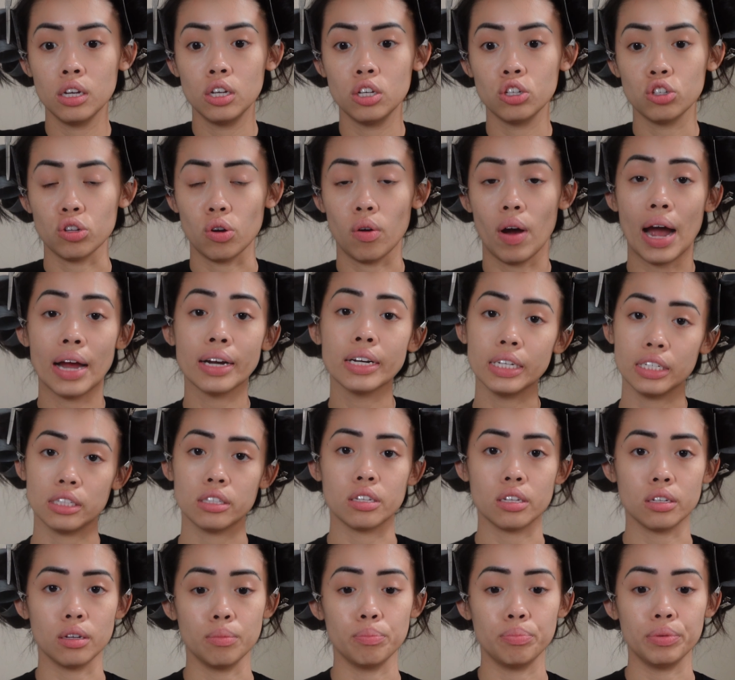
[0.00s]
So I need
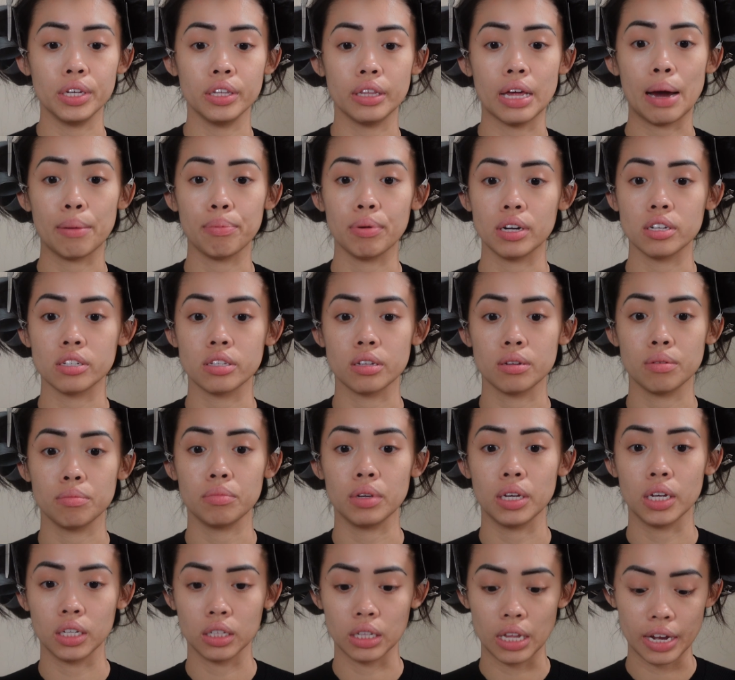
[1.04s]
to be that person,
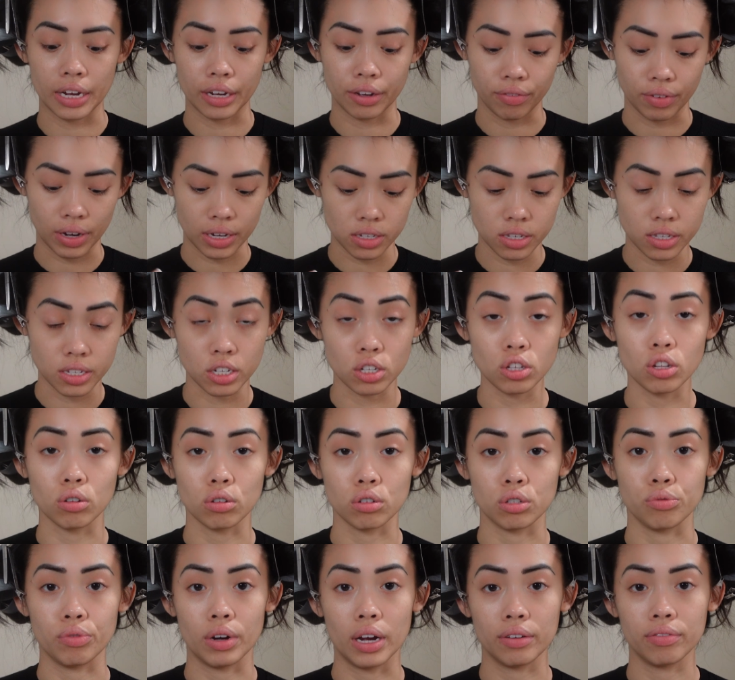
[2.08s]
being like, if I see
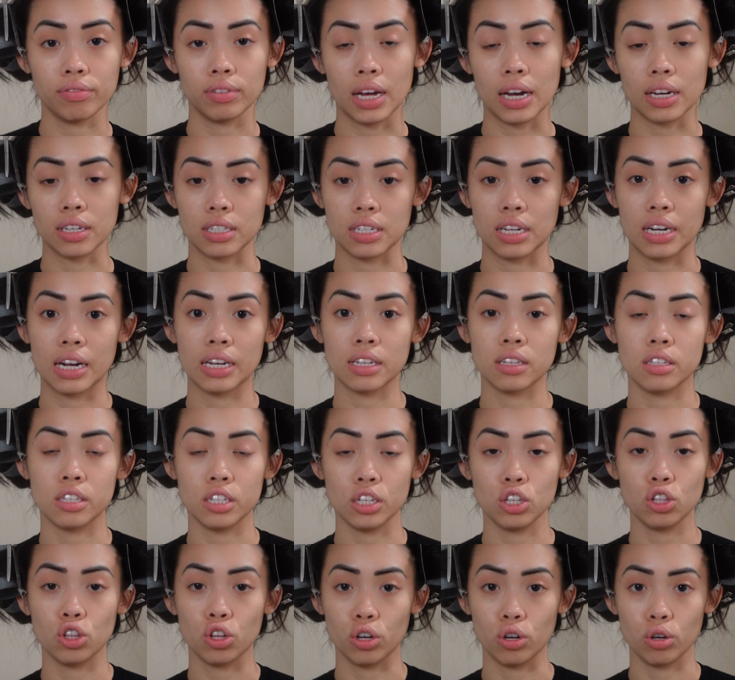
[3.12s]
those red flags and I
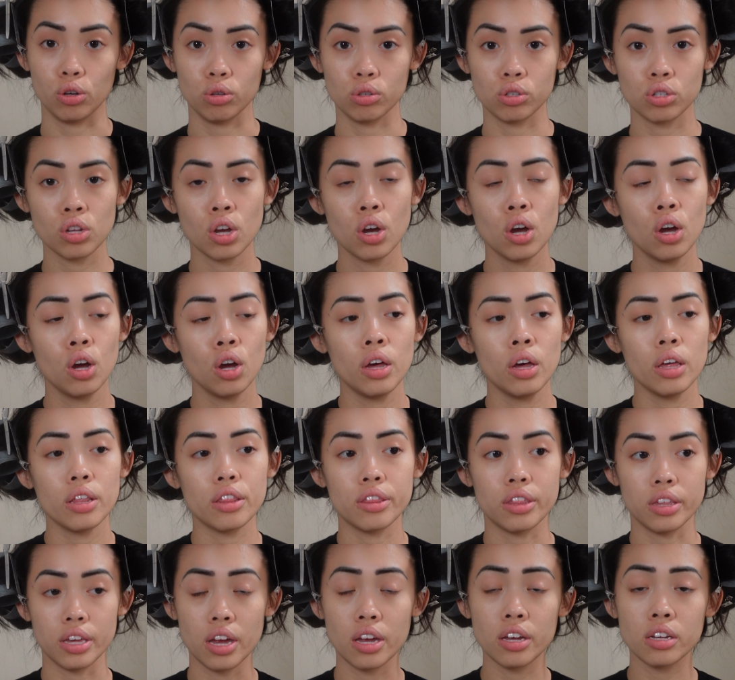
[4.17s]
see those
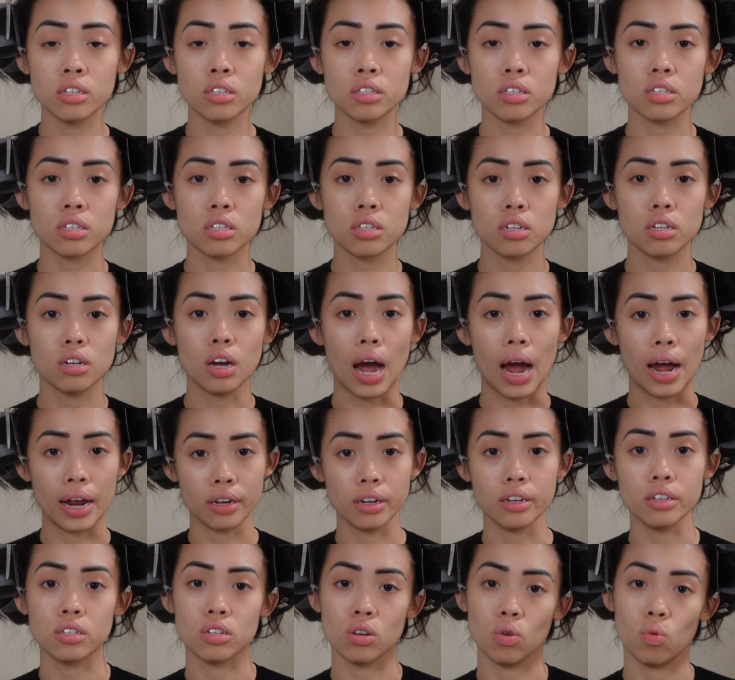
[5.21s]
things, I
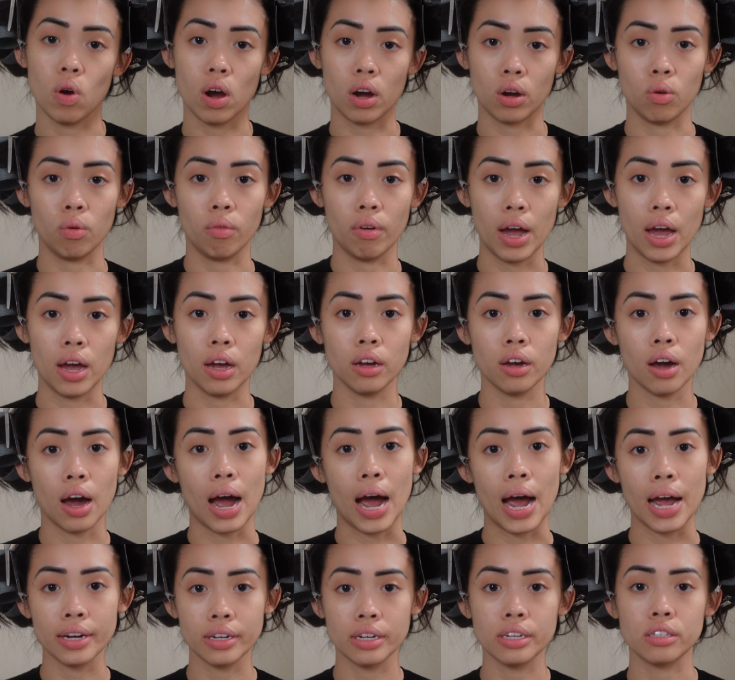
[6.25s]
need to walk away.
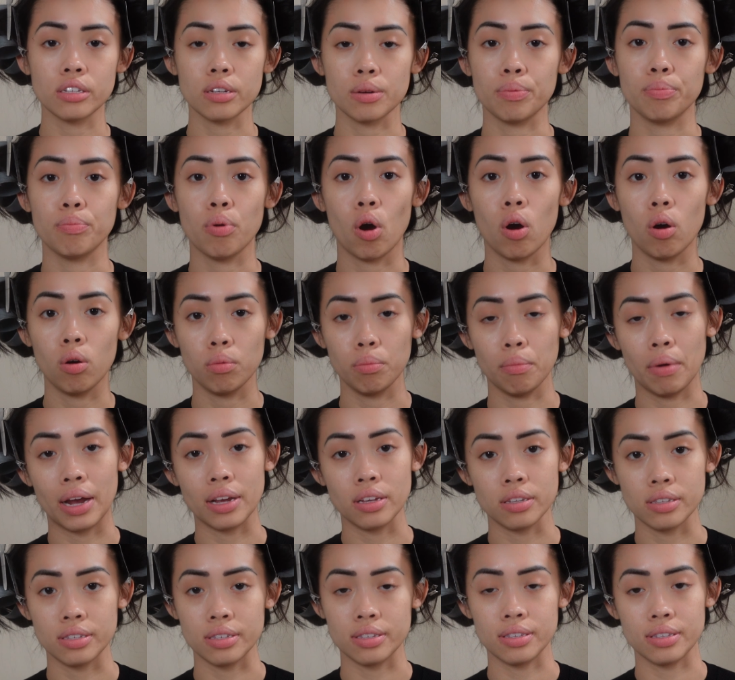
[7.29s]
I need to hold my
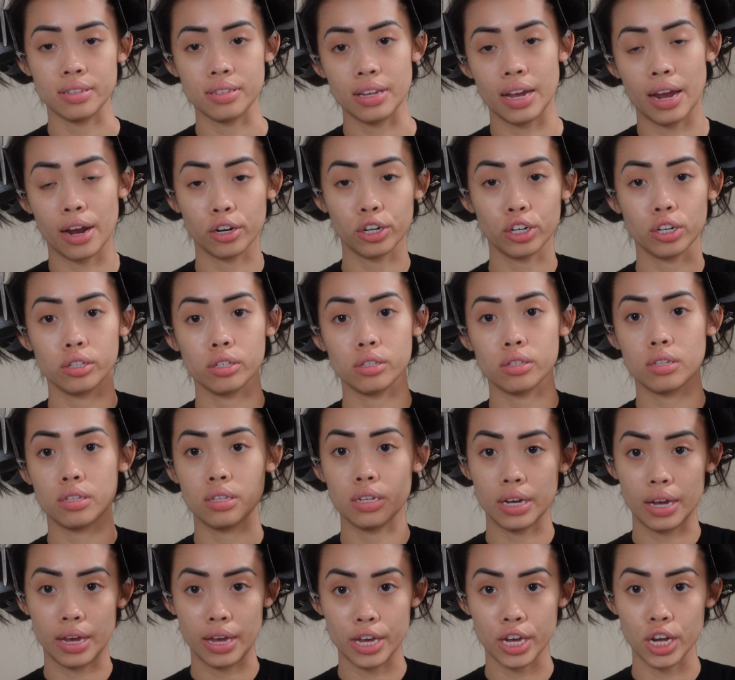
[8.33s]
standards
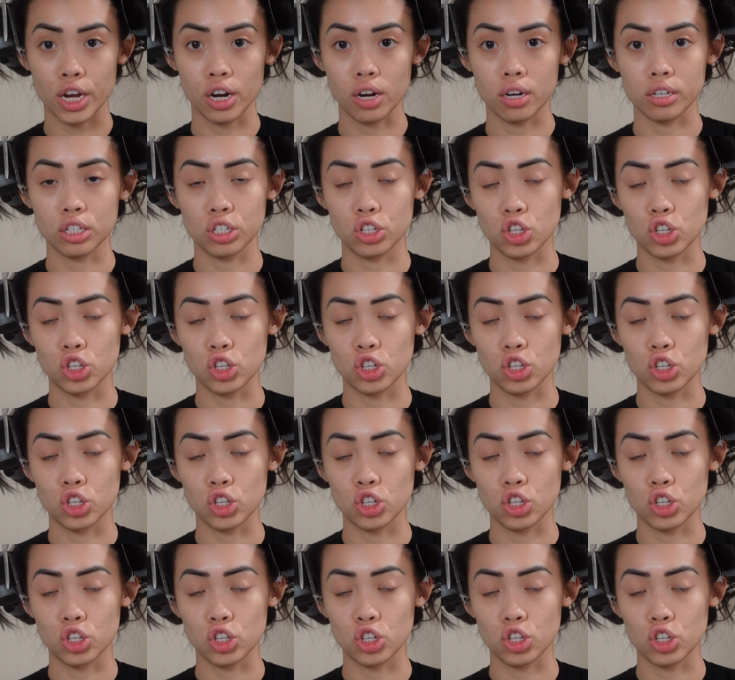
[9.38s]
to here.